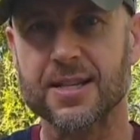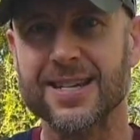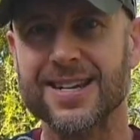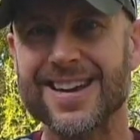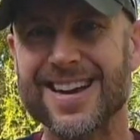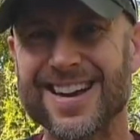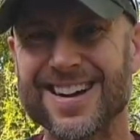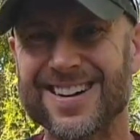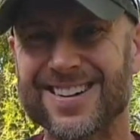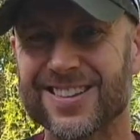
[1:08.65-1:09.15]

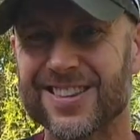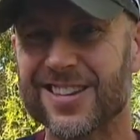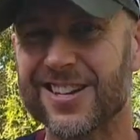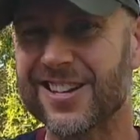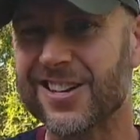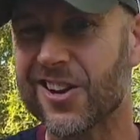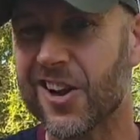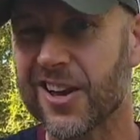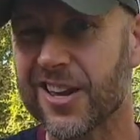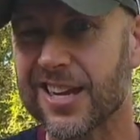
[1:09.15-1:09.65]
Now the
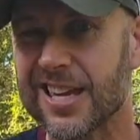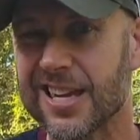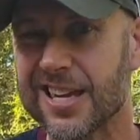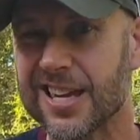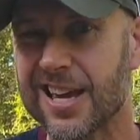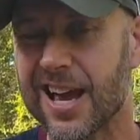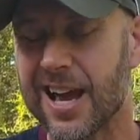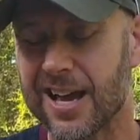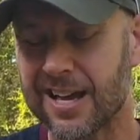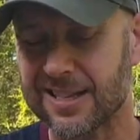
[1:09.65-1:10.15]
Nike
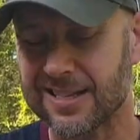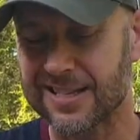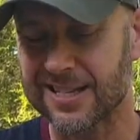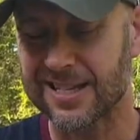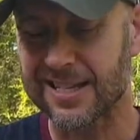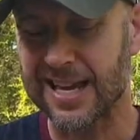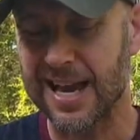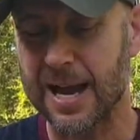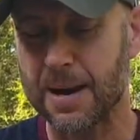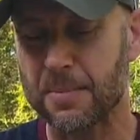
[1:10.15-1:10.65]

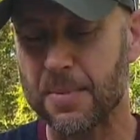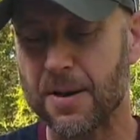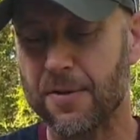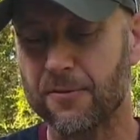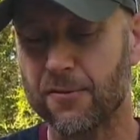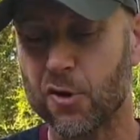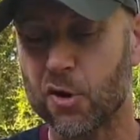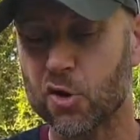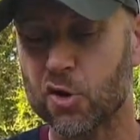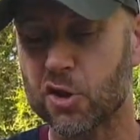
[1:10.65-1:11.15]
Zagama
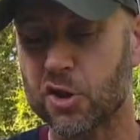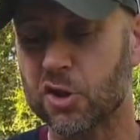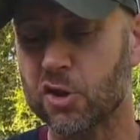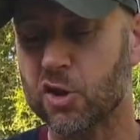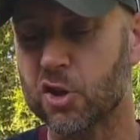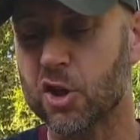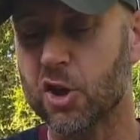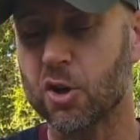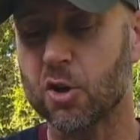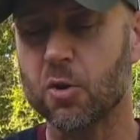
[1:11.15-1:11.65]
version
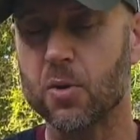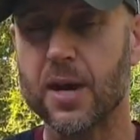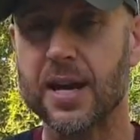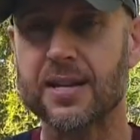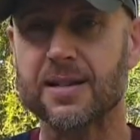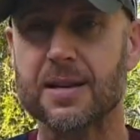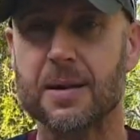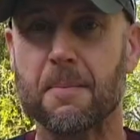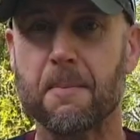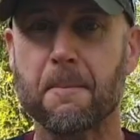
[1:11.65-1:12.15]
2
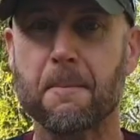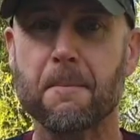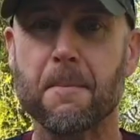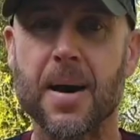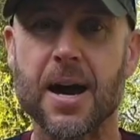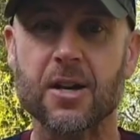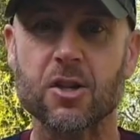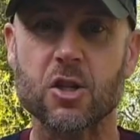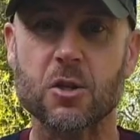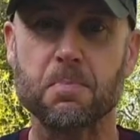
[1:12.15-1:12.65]
has a
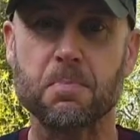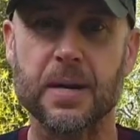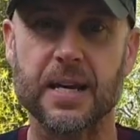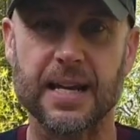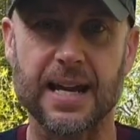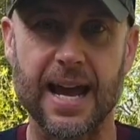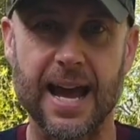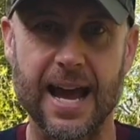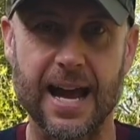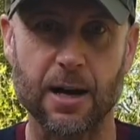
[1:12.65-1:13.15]
much
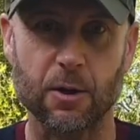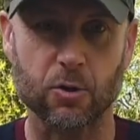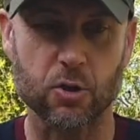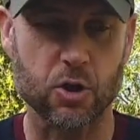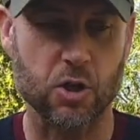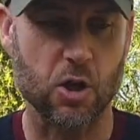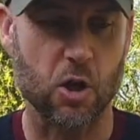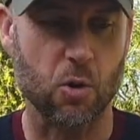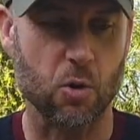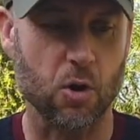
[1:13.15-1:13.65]
better
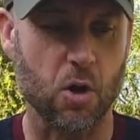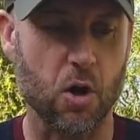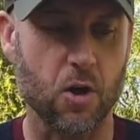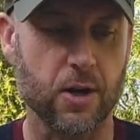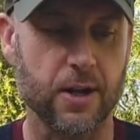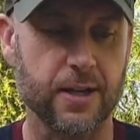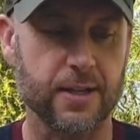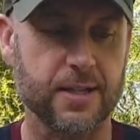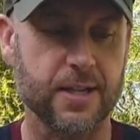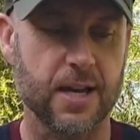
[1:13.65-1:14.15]
outsole
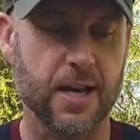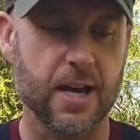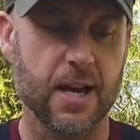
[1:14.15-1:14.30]
on it.